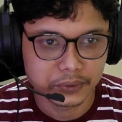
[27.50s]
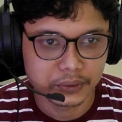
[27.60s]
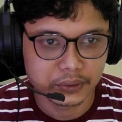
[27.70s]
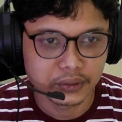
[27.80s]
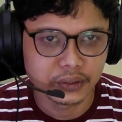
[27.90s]

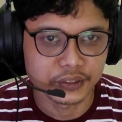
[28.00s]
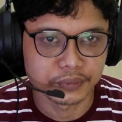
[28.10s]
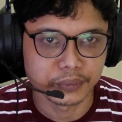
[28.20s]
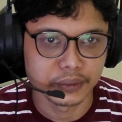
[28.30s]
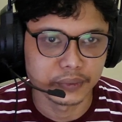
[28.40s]
not
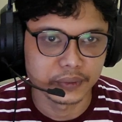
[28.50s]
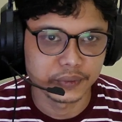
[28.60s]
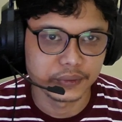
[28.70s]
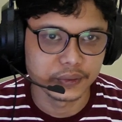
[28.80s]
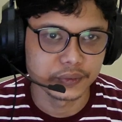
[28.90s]
explain but
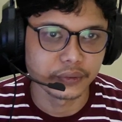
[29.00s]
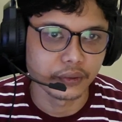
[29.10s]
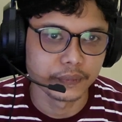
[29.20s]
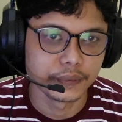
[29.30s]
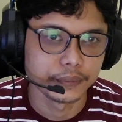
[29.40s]
just
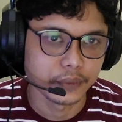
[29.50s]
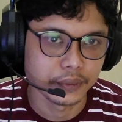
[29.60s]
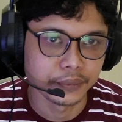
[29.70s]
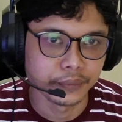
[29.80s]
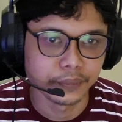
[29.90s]
solve the
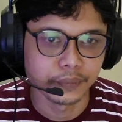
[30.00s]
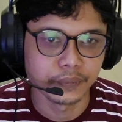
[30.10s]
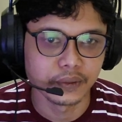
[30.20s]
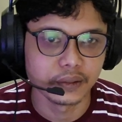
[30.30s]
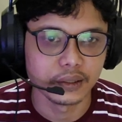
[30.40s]
problem
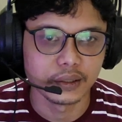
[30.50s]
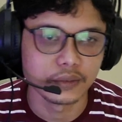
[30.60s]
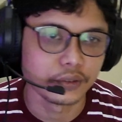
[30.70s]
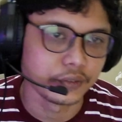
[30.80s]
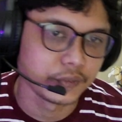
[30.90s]
that I
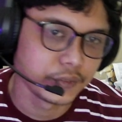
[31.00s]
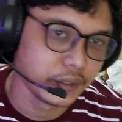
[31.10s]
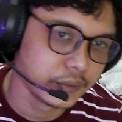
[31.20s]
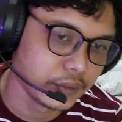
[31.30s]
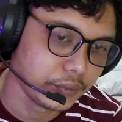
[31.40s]
codes
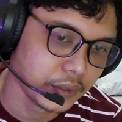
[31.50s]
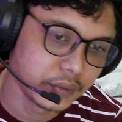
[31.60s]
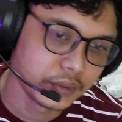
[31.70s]
easily.